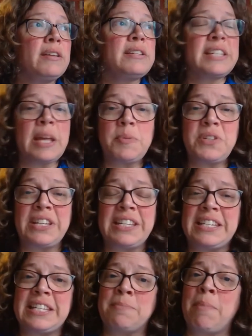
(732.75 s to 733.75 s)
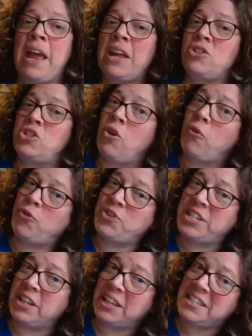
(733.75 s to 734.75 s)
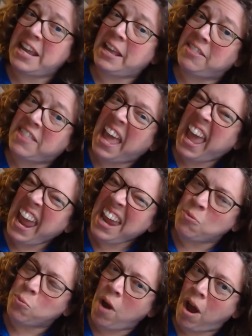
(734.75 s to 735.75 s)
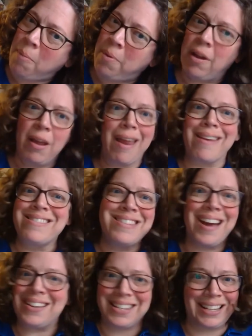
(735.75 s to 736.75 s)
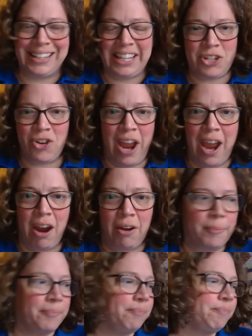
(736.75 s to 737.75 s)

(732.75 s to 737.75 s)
substances made to facilitate the head rub, not to clean your hair.